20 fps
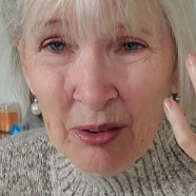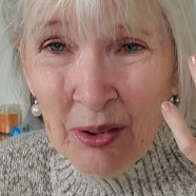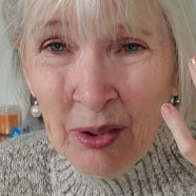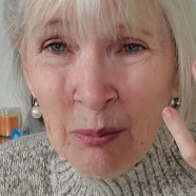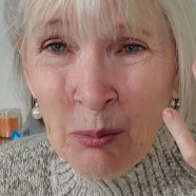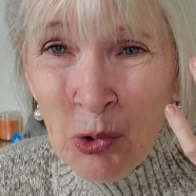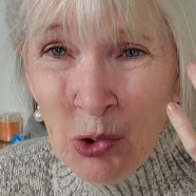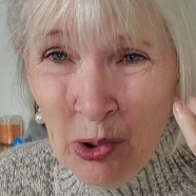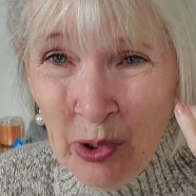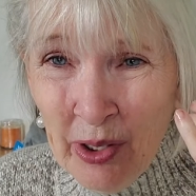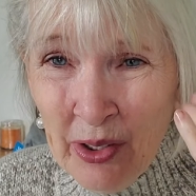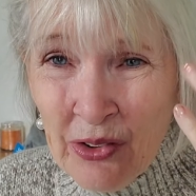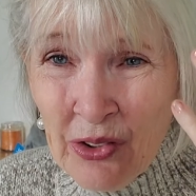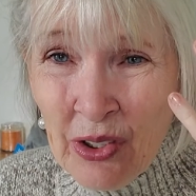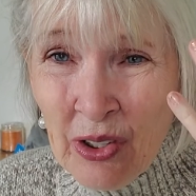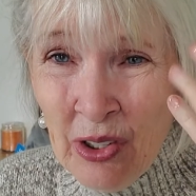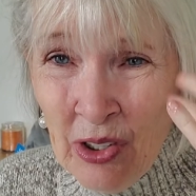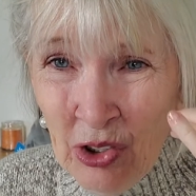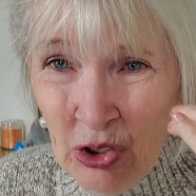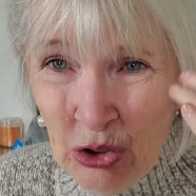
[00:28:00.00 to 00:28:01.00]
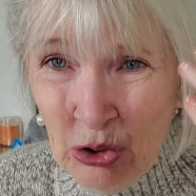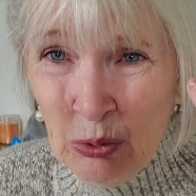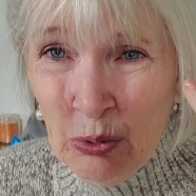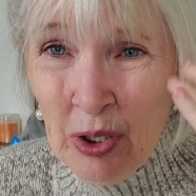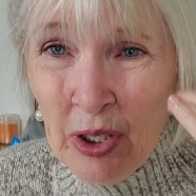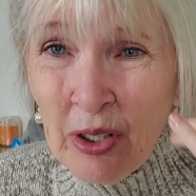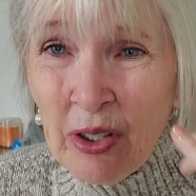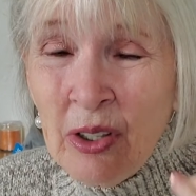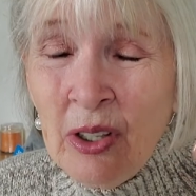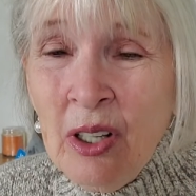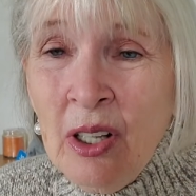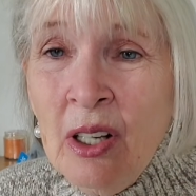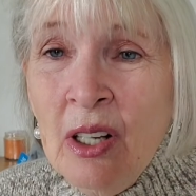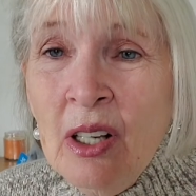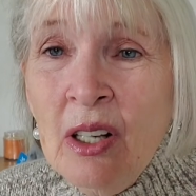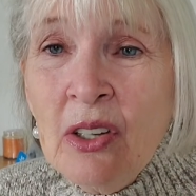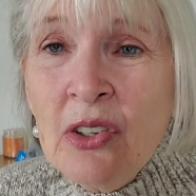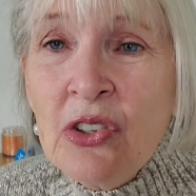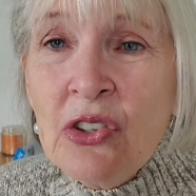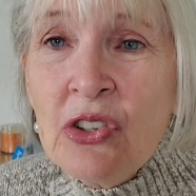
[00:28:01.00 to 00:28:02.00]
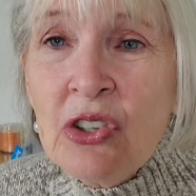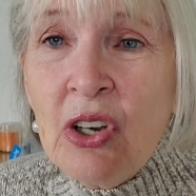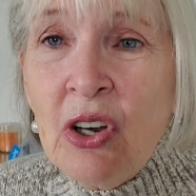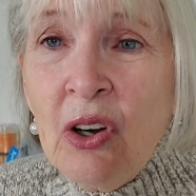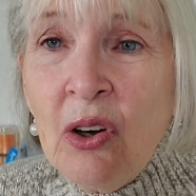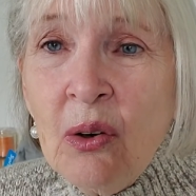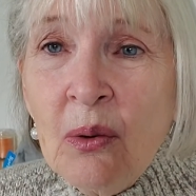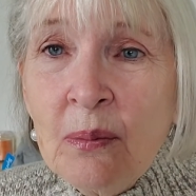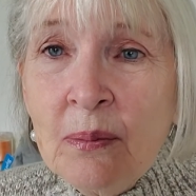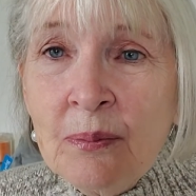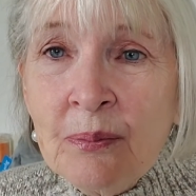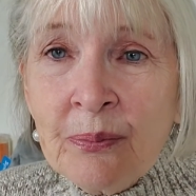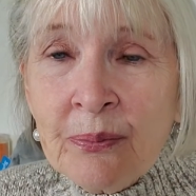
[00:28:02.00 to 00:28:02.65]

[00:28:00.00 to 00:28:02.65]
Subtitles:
the more it's going to do it. So